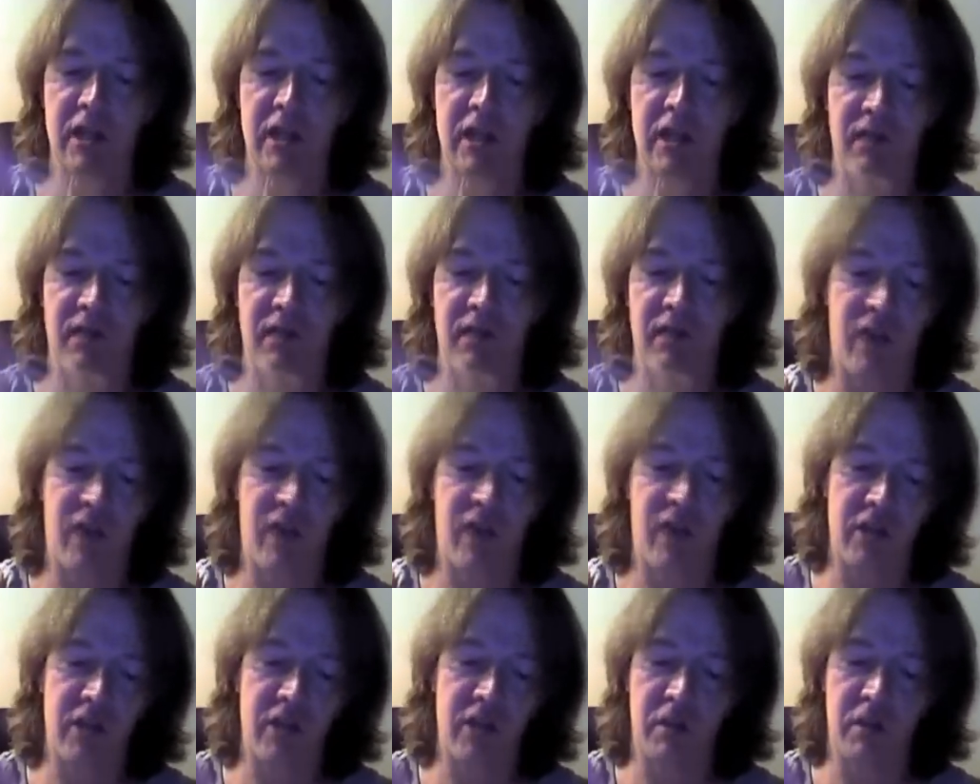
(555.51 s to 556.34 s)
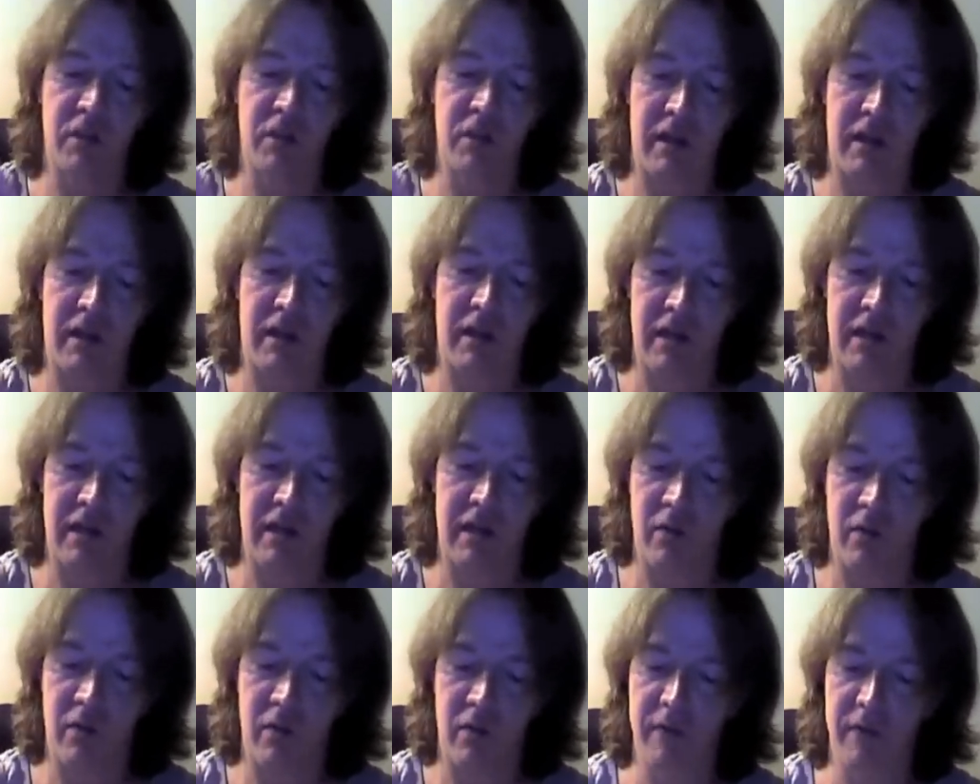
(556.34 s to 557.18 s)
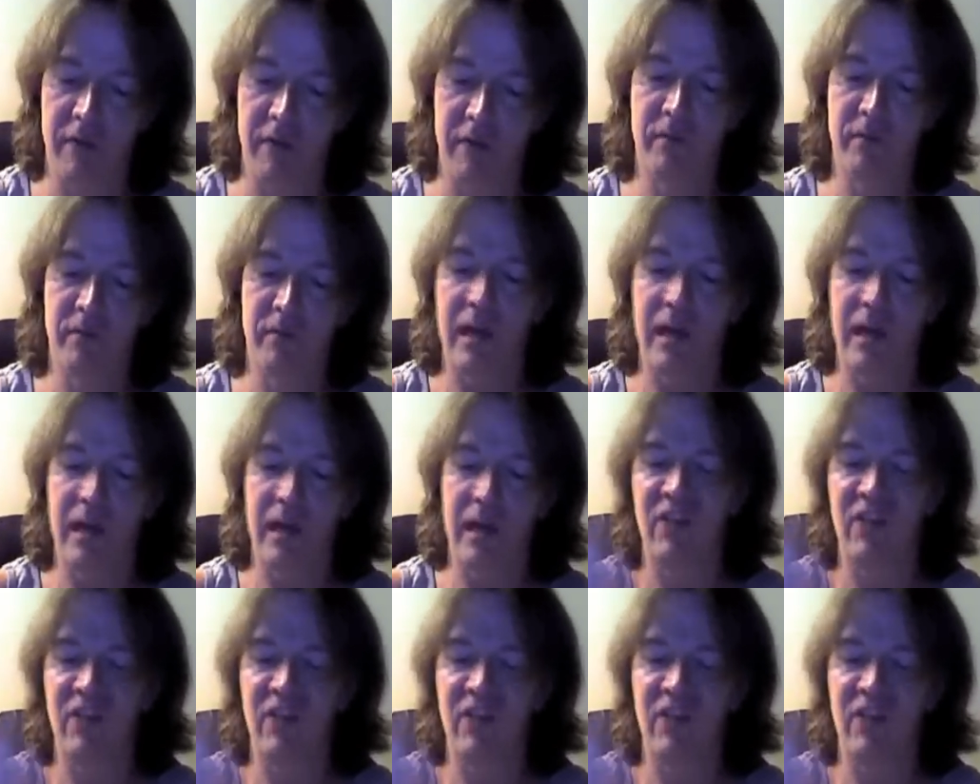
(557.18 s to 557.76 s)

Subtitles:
good as I can find just about anywhere.